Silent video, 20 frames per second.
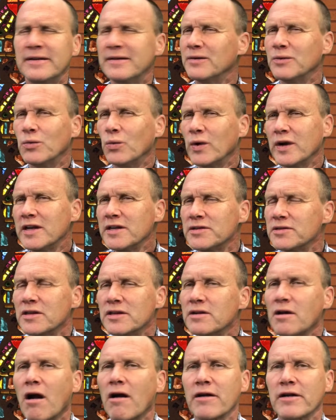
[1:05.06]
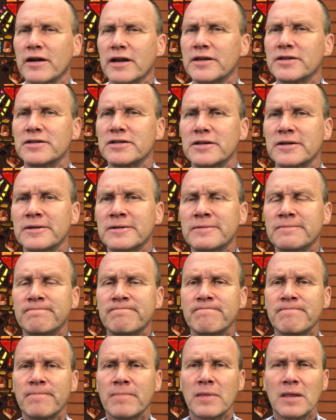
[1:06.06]
What is the darkness?
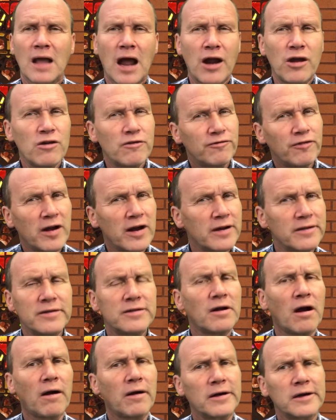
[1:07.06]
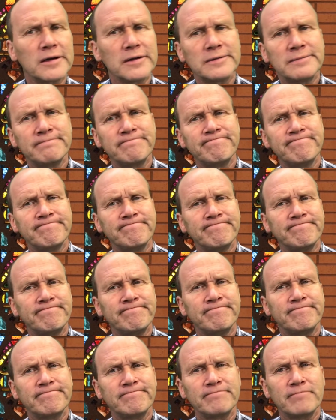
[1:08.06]
Are you afraid of the dark?
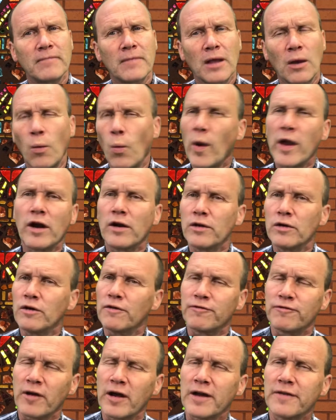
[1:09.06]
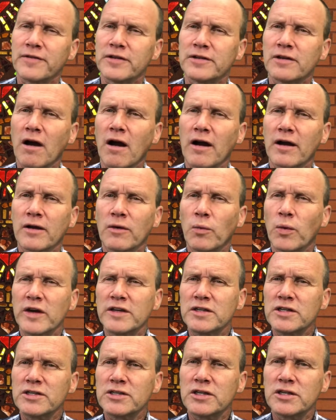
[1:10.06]
When are you afraid of the dark? What
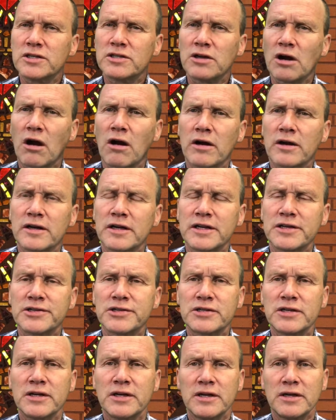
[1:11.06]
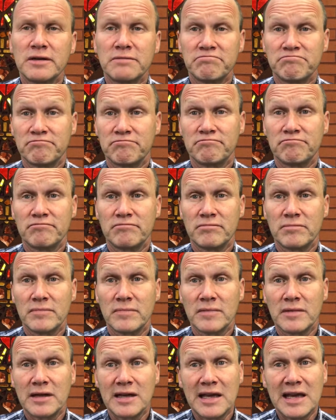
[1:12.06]
does the darkness
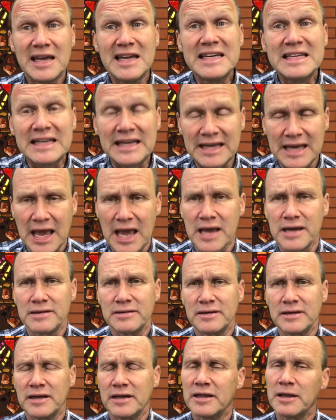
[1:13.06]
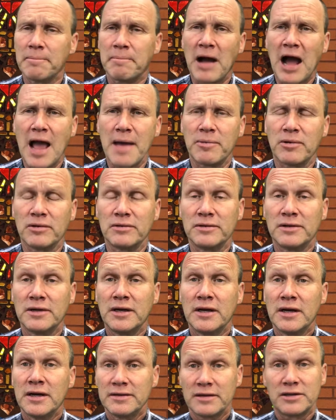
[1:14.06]
indicate in the Bible?
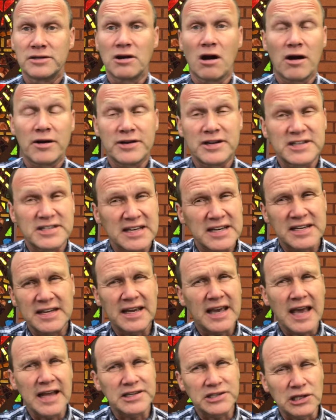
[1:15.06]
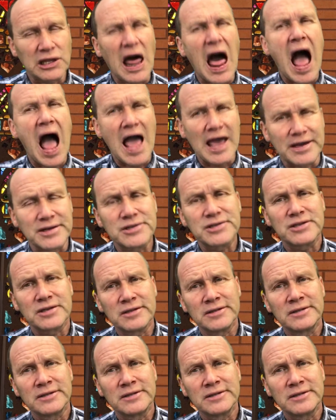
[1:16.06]
The darkness indicates lies.